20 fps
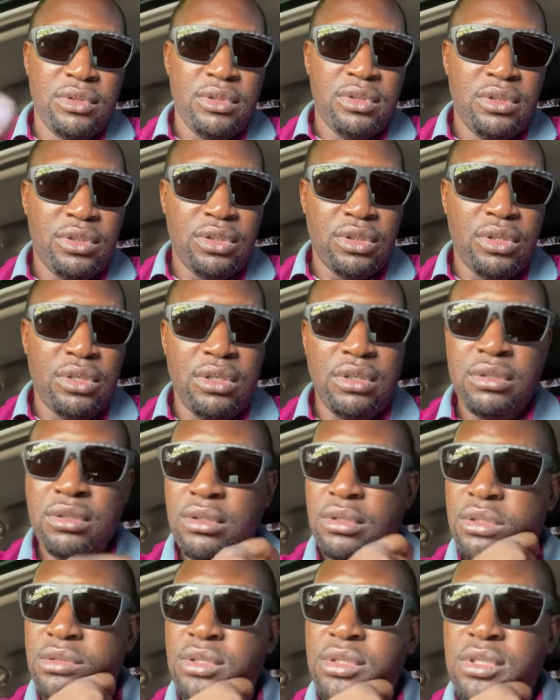So,
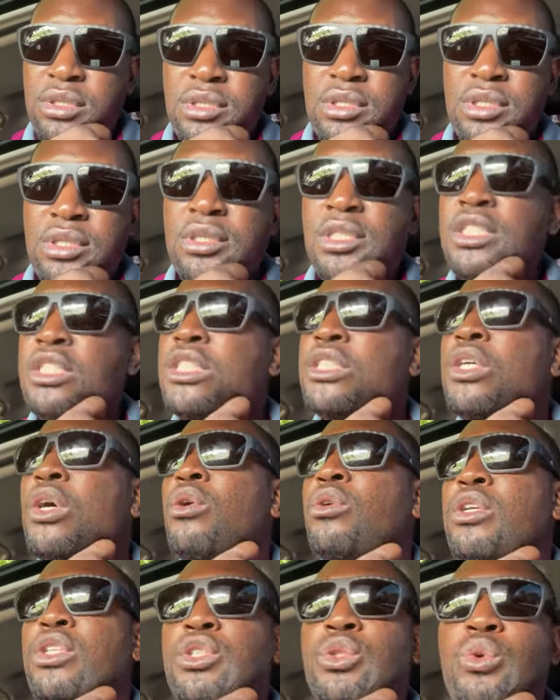this is how
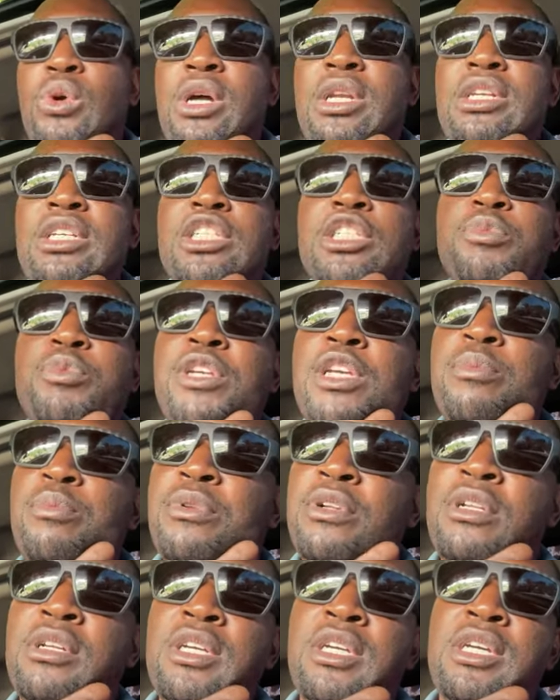the squad is,
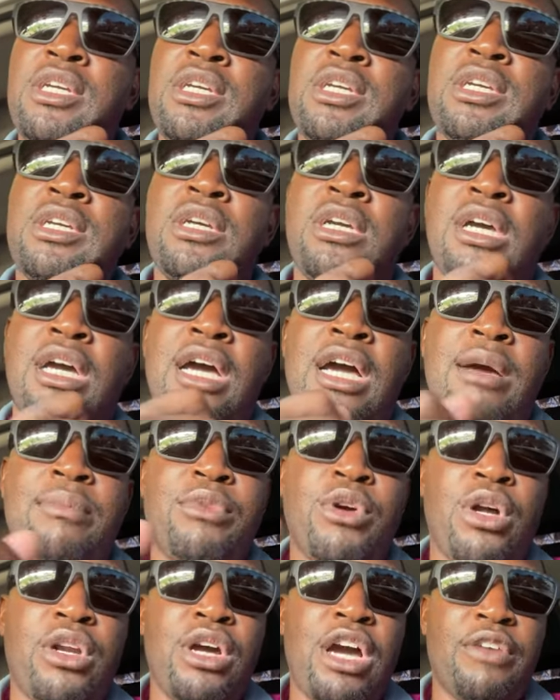people. I'm
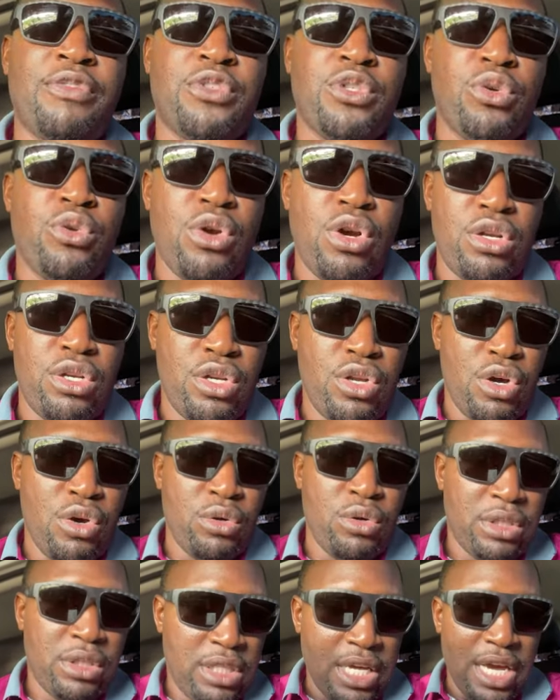going to have to run
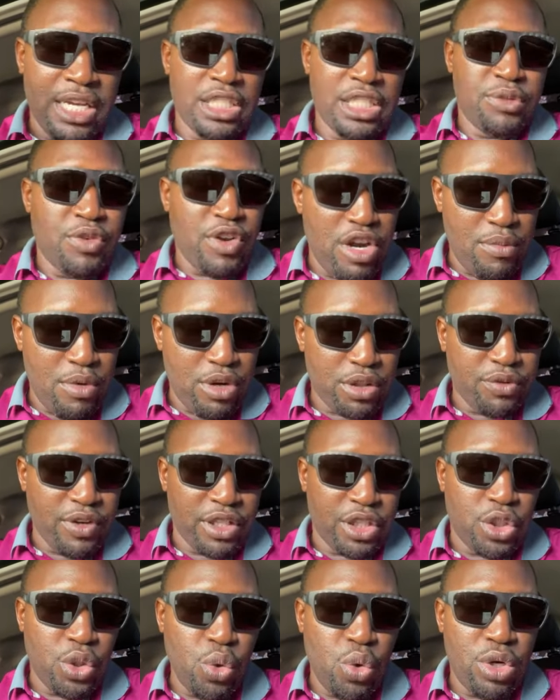now. Thanks very much for
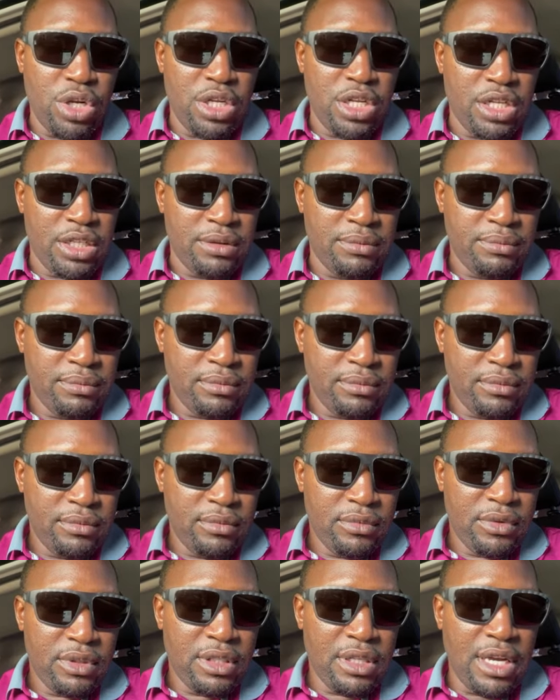tuning in.
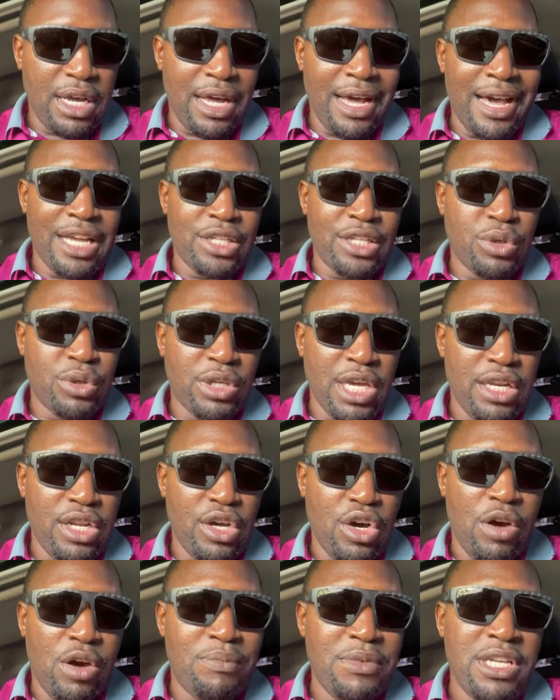As we get the
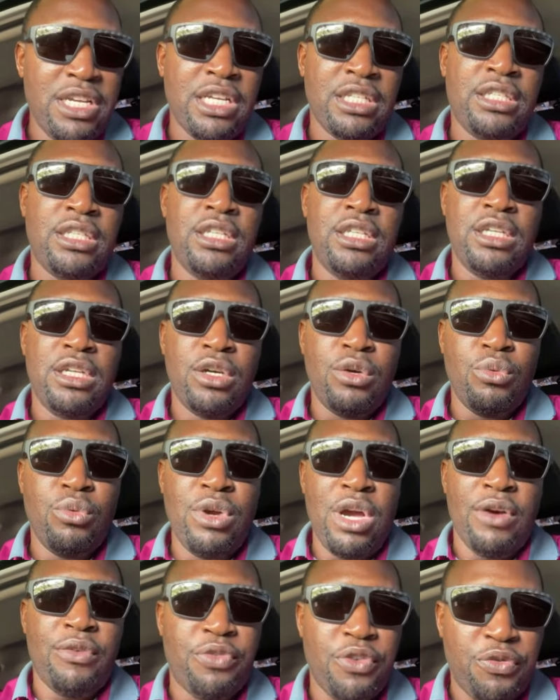update, we
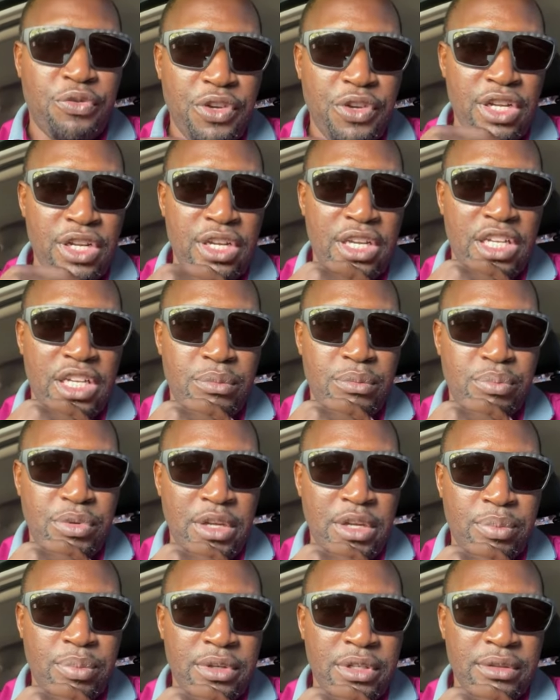have to fill it in,
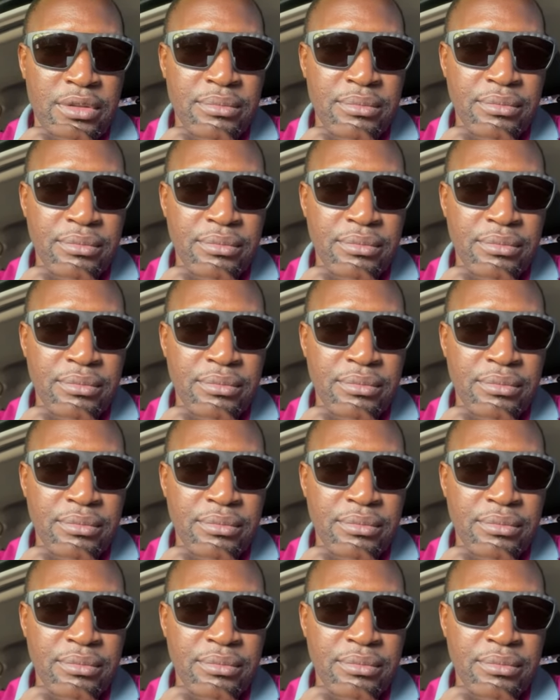people.